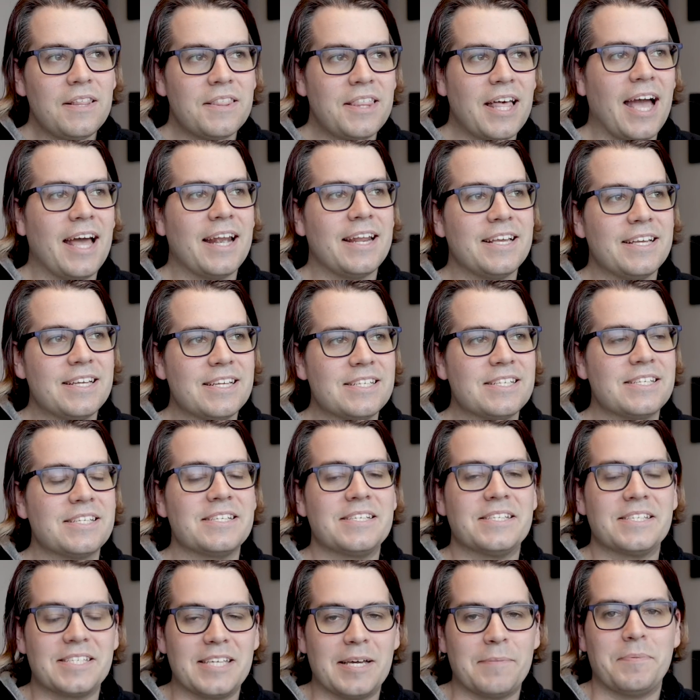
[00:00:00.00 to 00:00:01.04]
That is
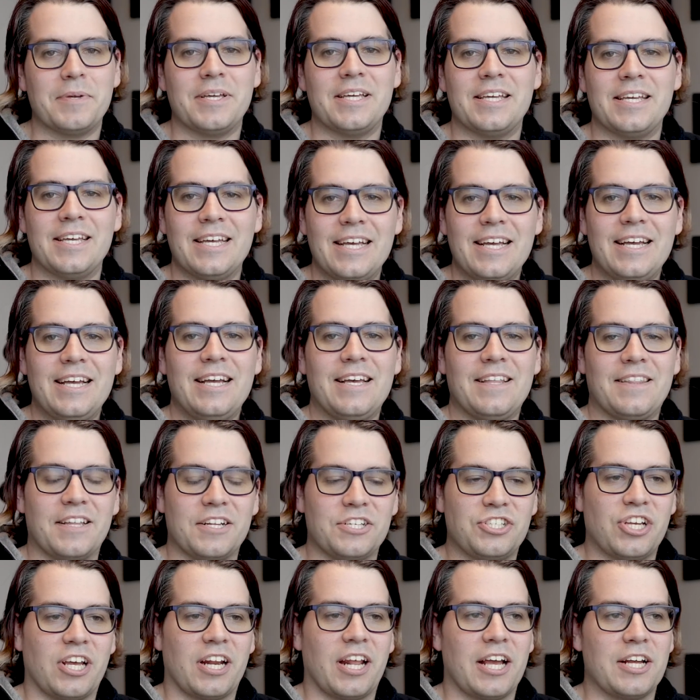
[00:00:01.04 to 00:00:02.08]
Skippy the
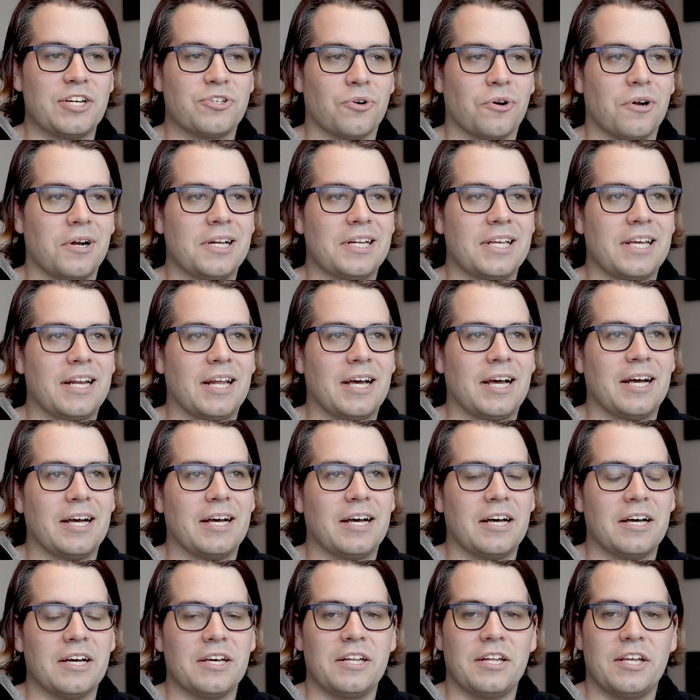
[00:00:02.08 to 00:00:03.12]
Jedi Droid. In
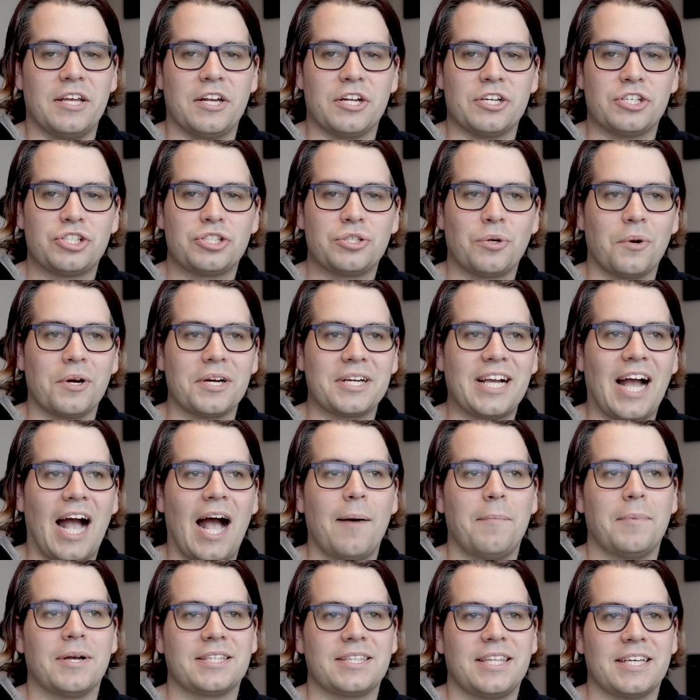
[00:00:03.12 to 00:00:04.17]
a short
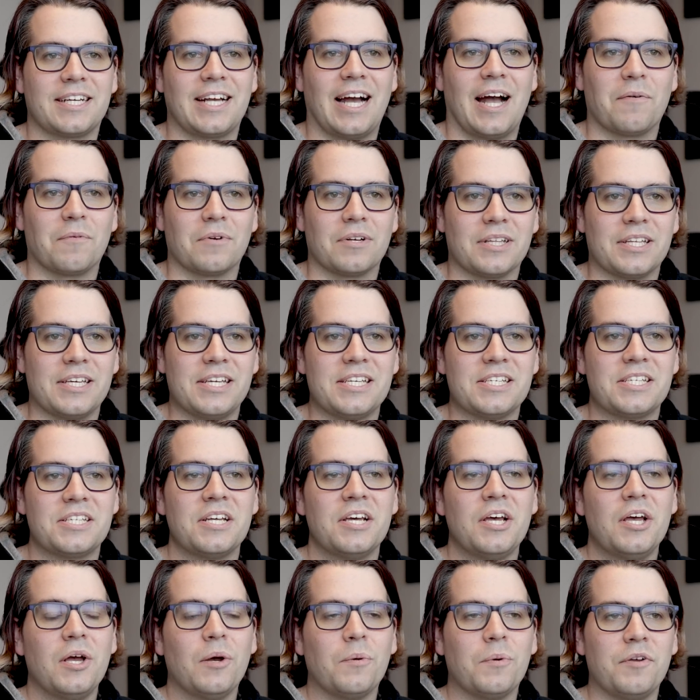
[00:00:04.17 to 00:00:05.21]
comic that got released,
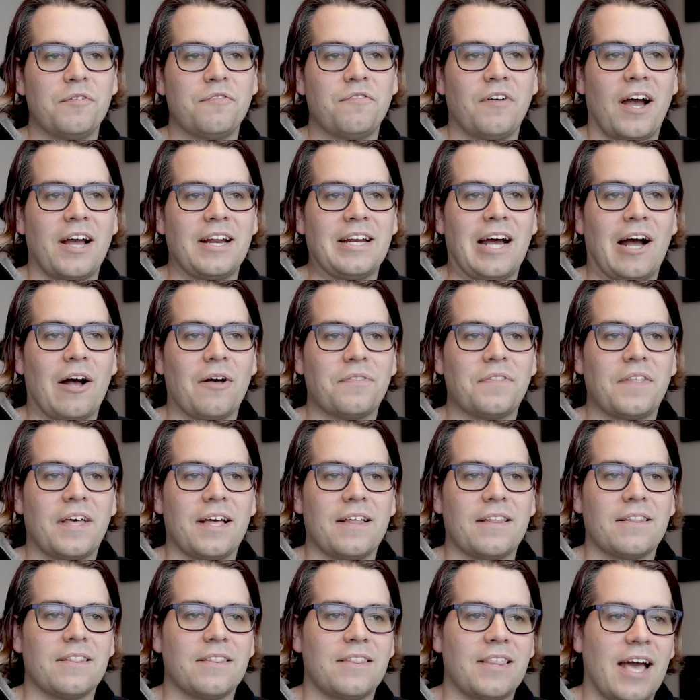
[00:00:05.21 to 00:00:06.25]
we find out
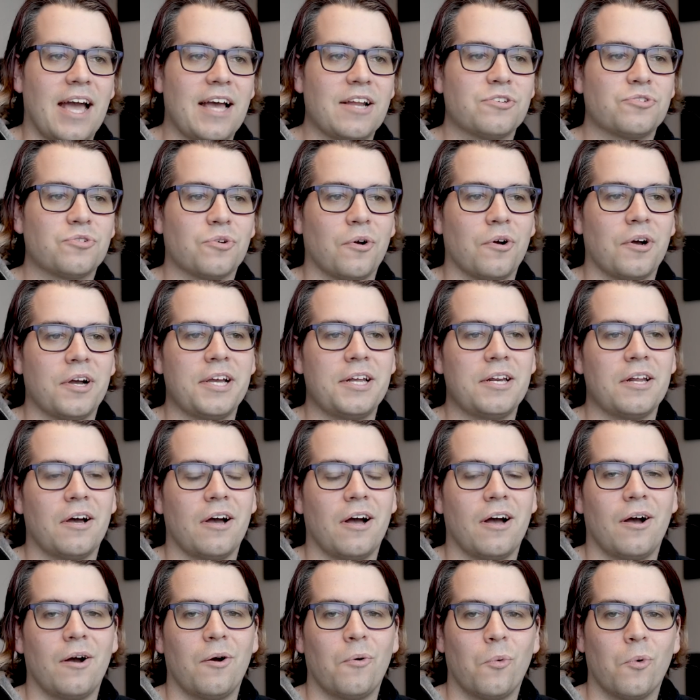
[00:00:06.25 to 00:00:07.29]
that
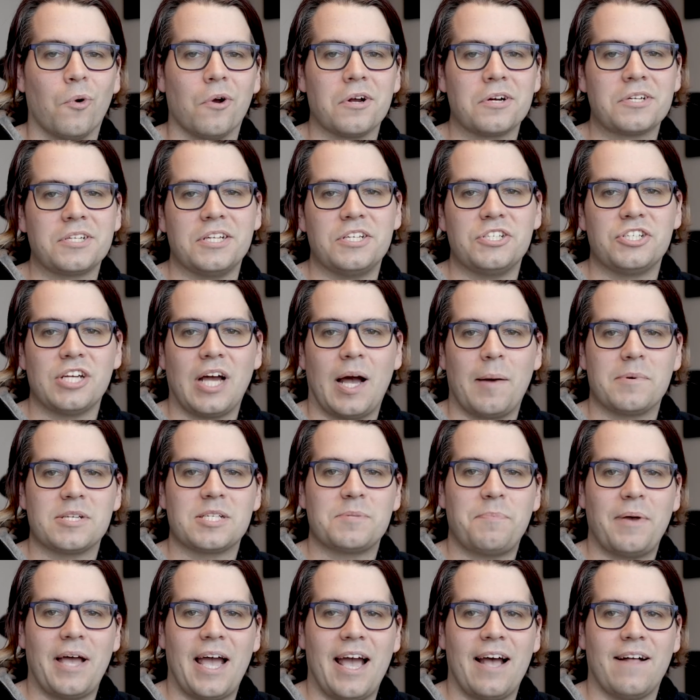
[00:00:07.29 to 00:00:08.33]
droid worked in Jabba's
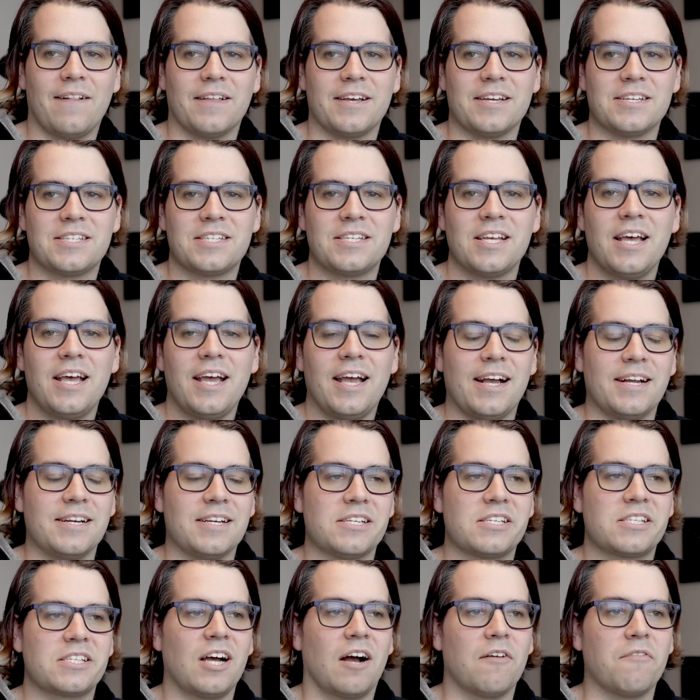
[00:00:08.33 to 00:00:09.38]
palace and
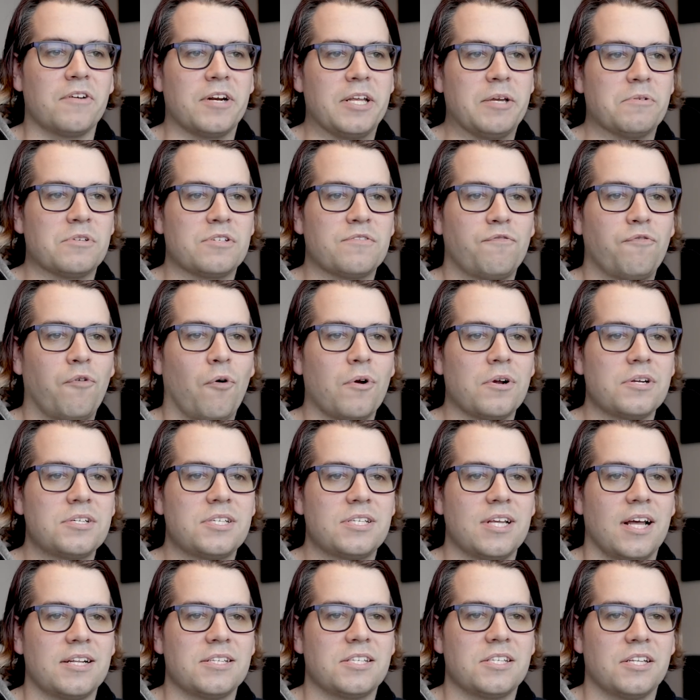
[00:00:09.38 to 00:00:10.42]
discovered he was Force
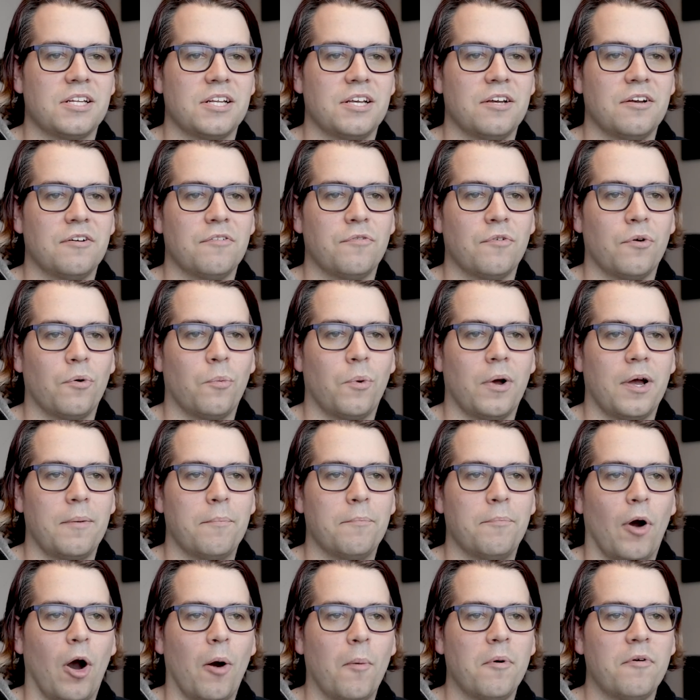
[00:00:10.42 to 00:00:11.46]
sensitive when
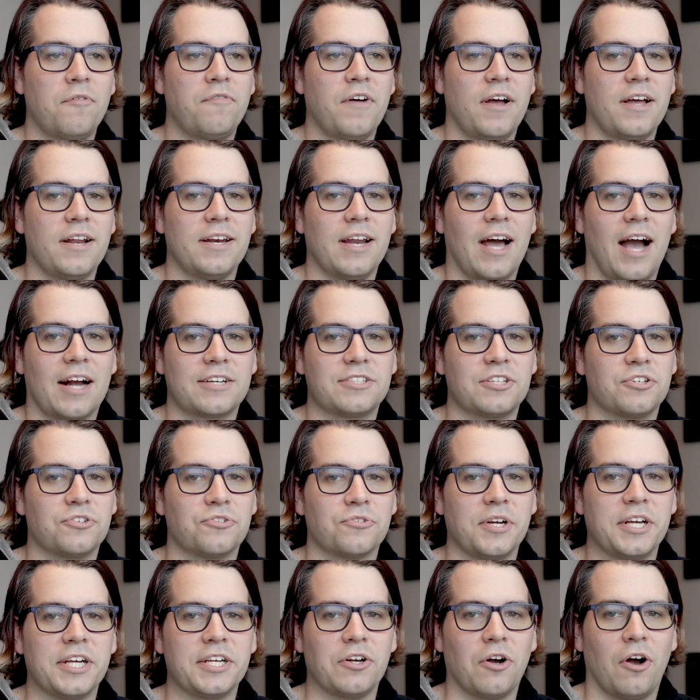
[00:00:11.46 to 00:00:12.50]
Boba Fett knocked a
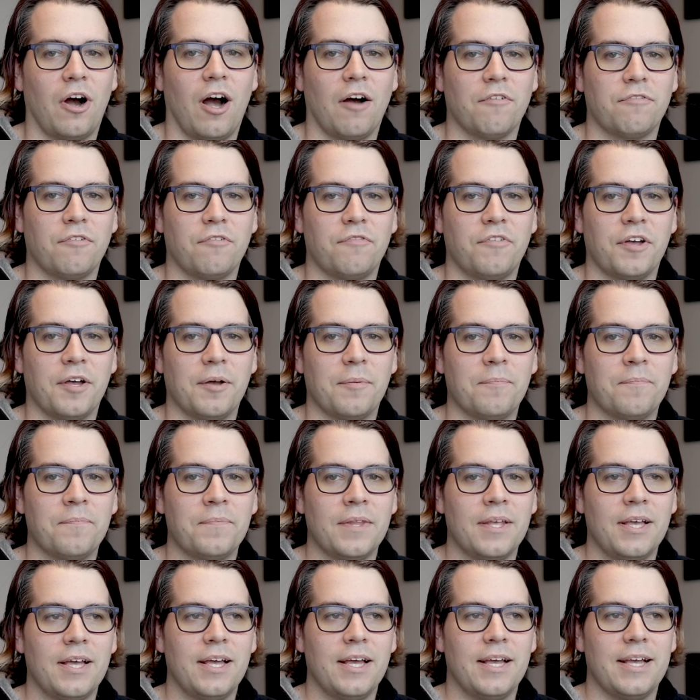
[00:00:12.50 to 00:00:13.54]
drink off of him,
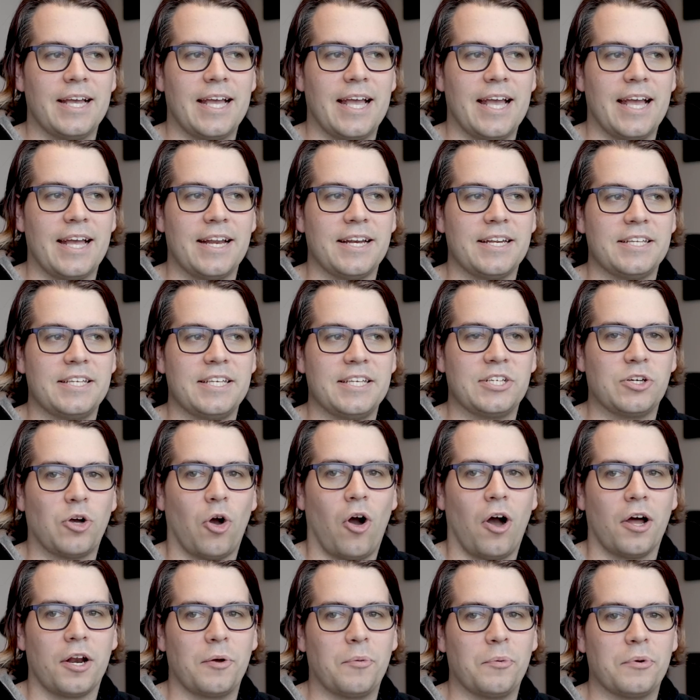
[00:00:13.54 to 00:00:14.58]
and he
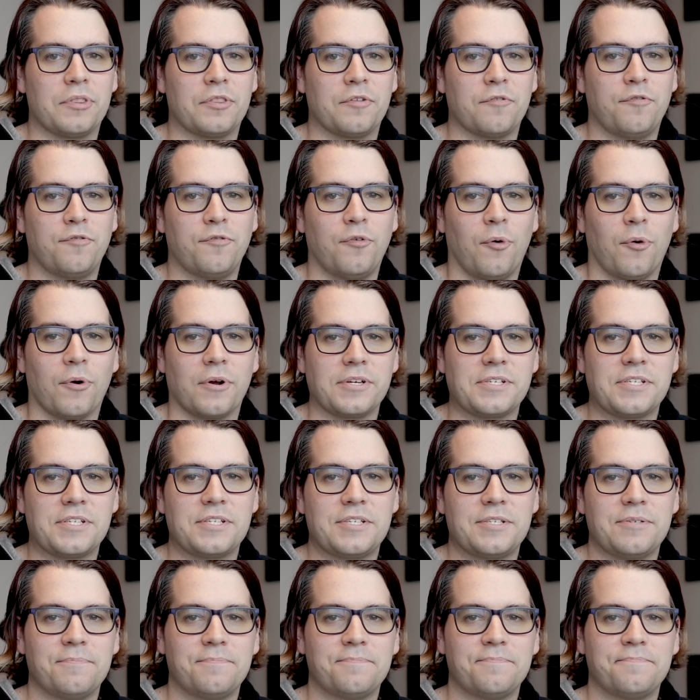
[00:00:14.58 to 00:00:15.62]
caught it with the
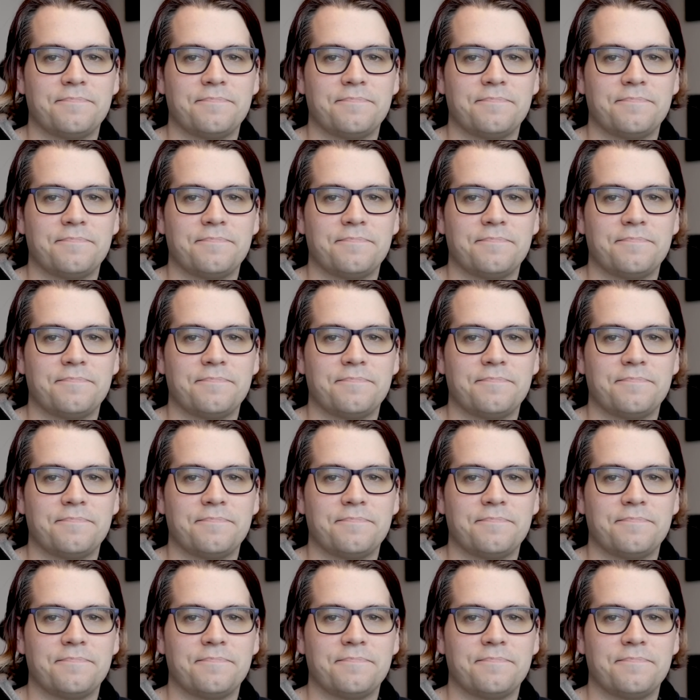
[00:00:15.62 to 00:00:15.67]
Force.